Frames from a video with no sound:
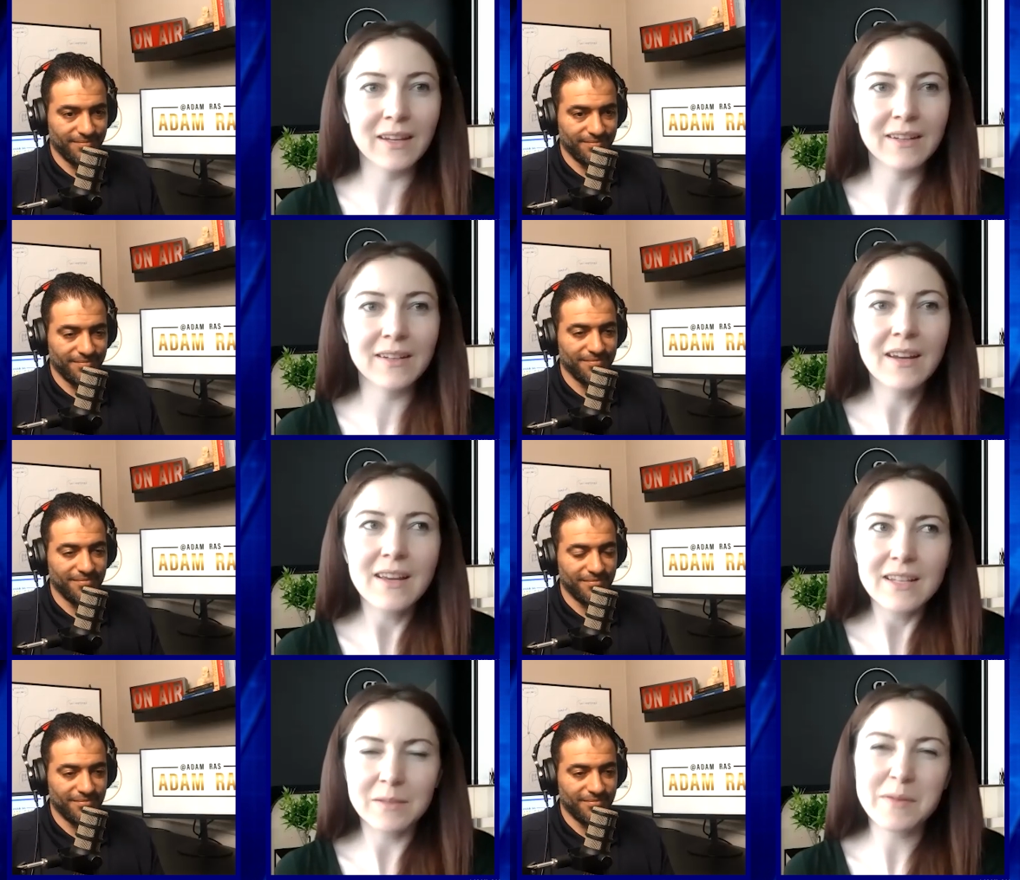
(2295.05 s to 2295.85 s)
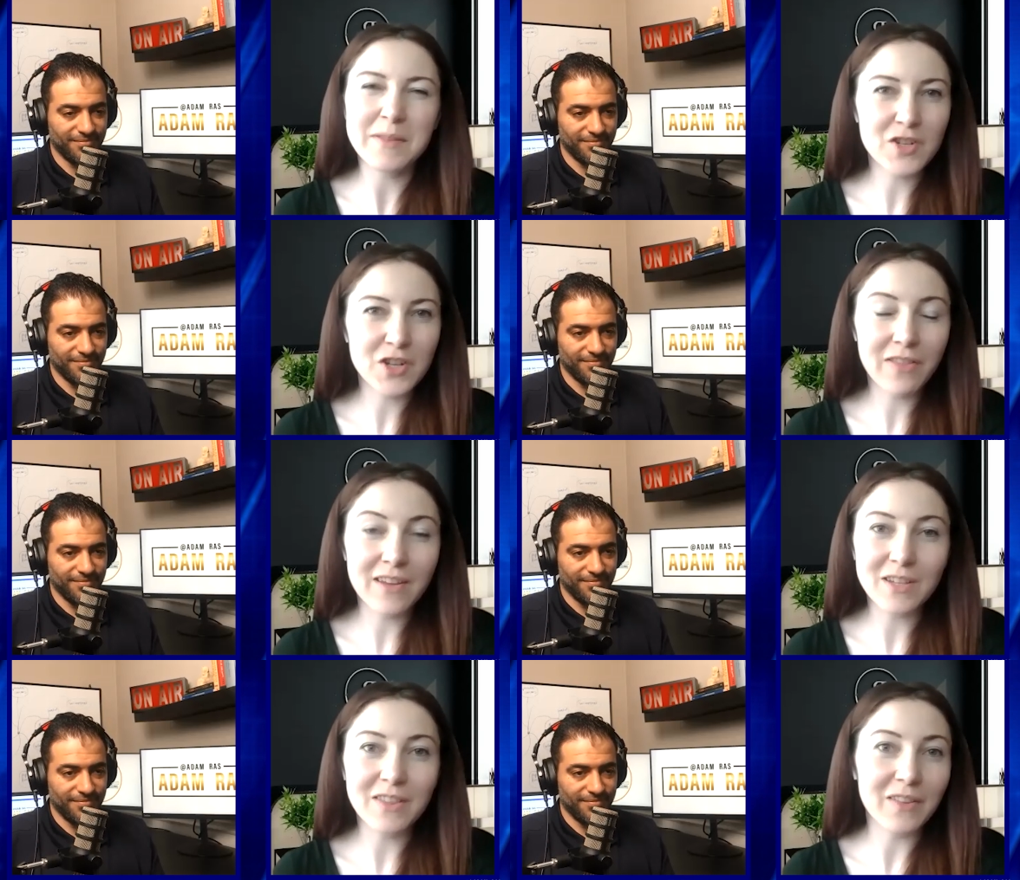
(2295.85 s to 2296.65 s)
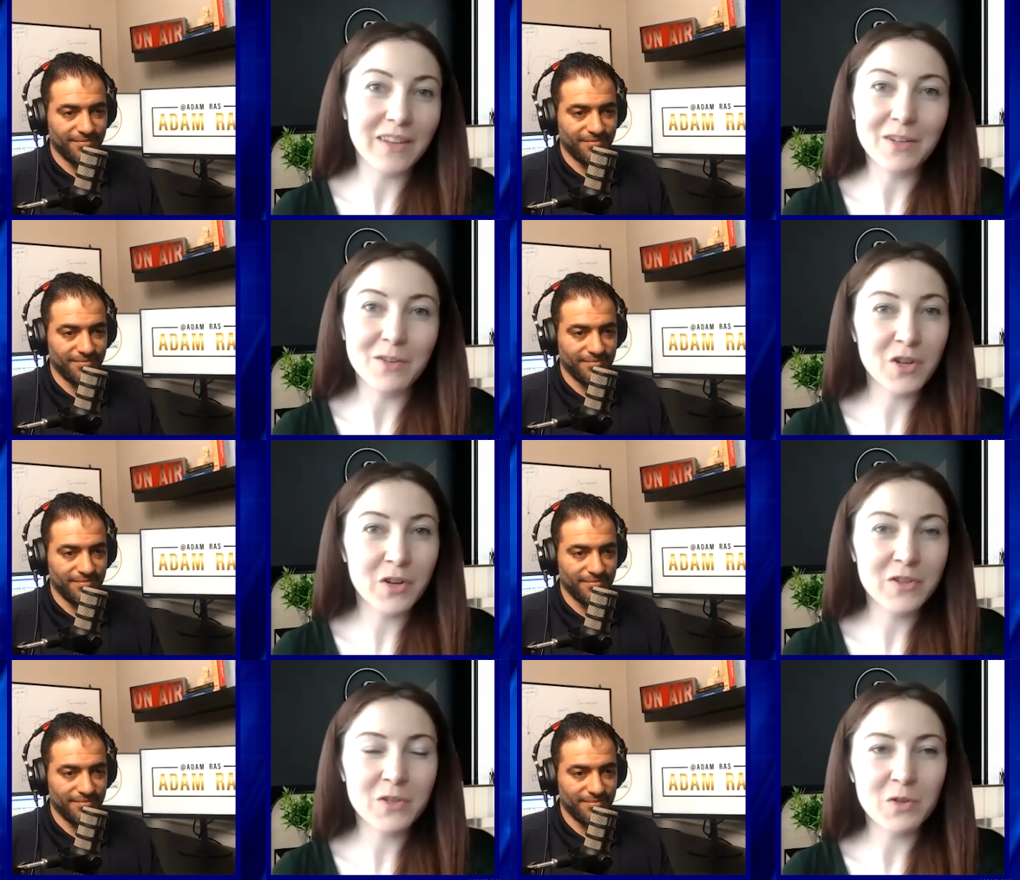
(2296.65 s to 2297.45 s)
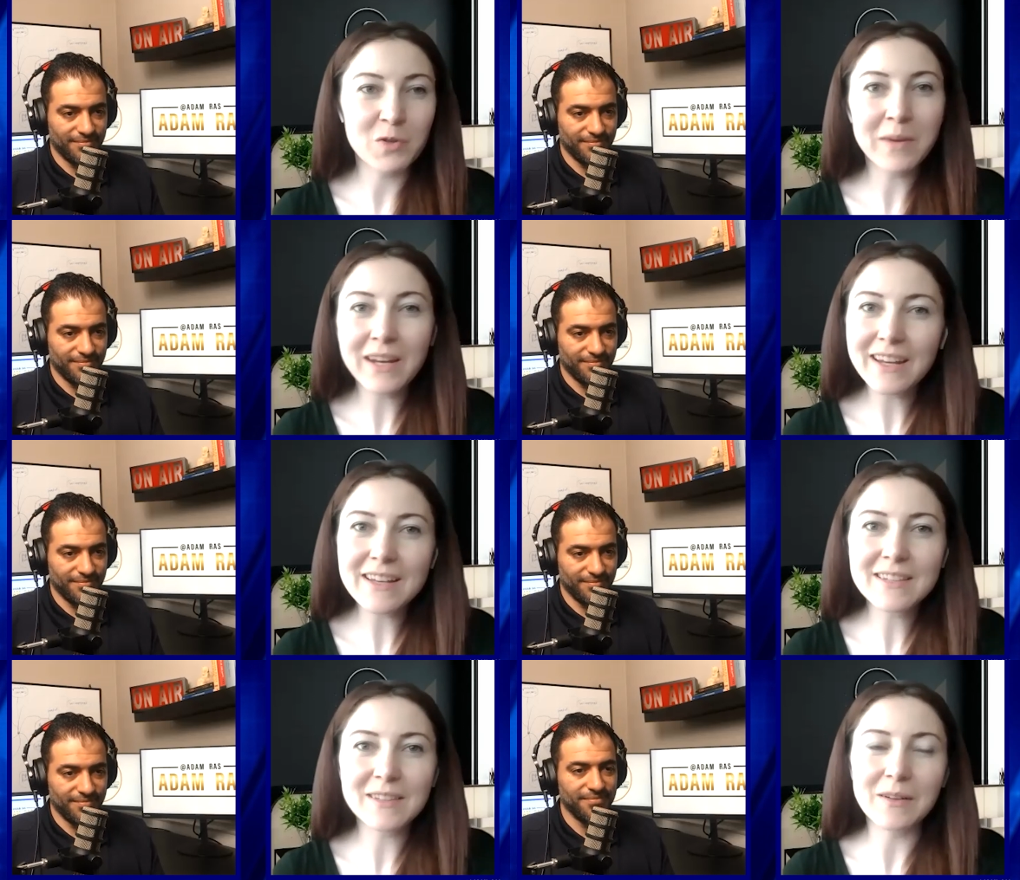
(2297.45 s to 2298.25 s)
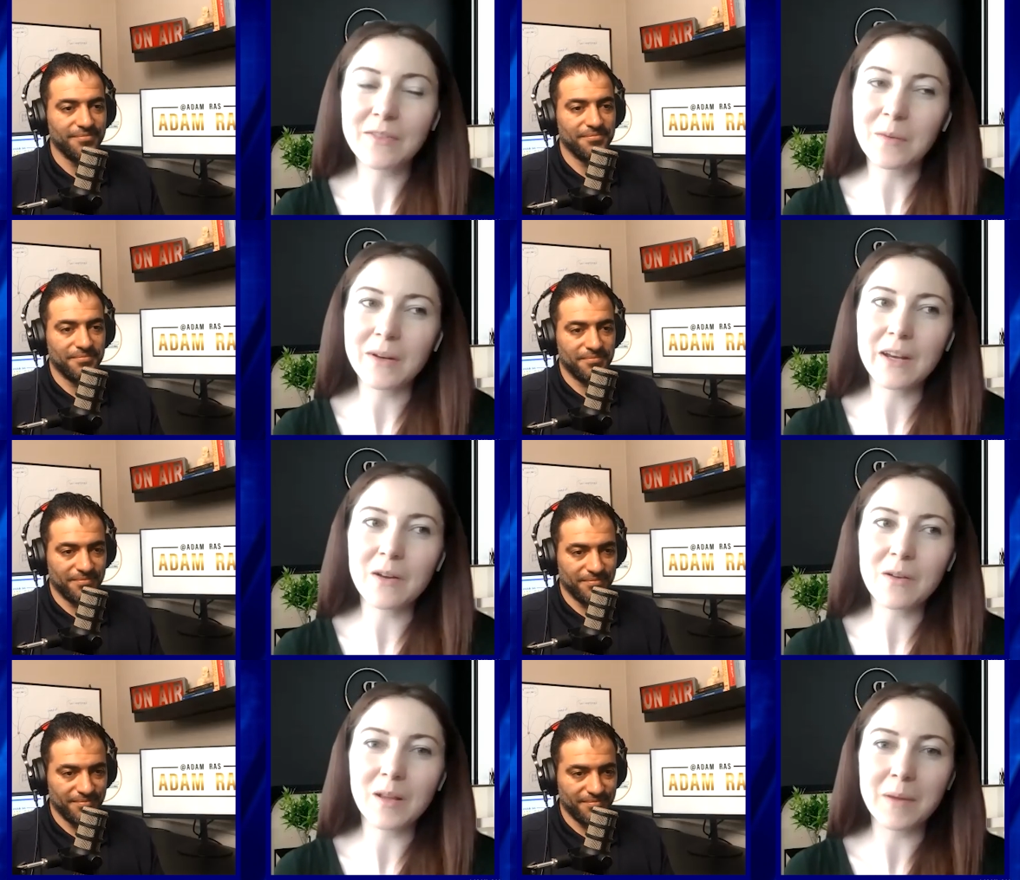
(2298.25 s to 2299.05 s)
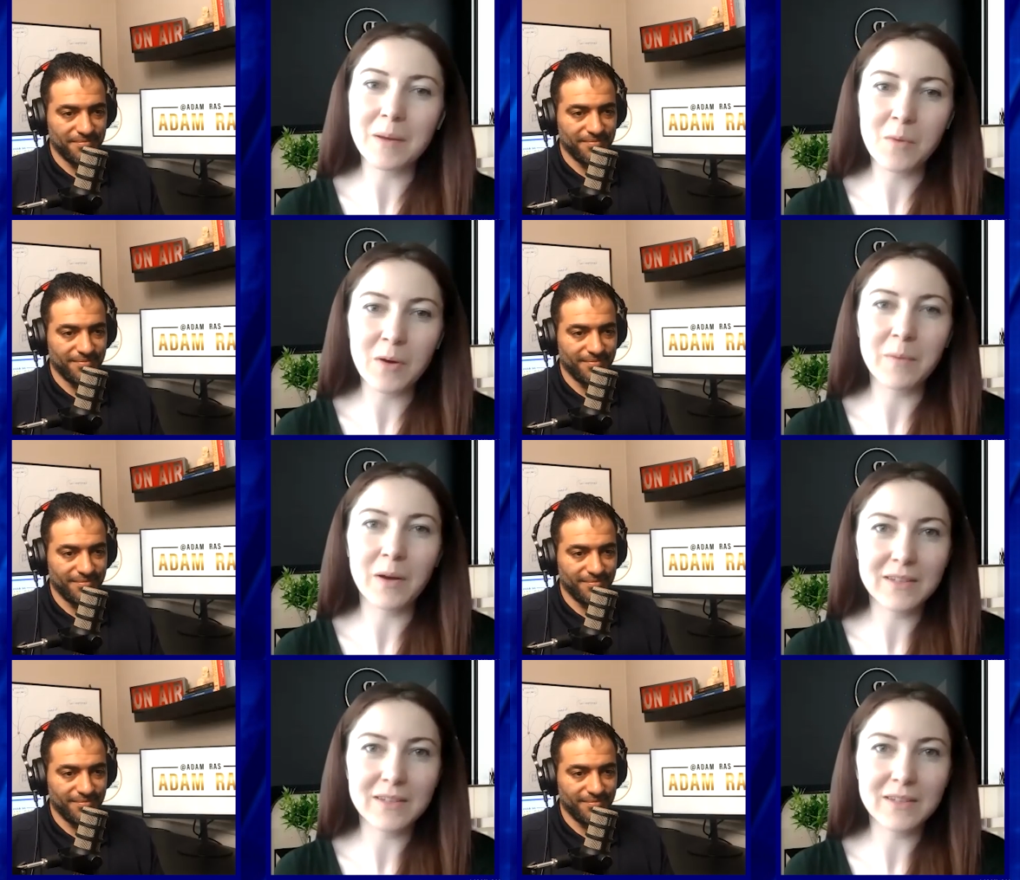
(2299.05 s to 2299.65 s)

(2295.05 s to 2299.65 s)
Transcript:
Speaker 1: And sometimes I share things on there that I don't share on social media. So if you want to know a little bit more about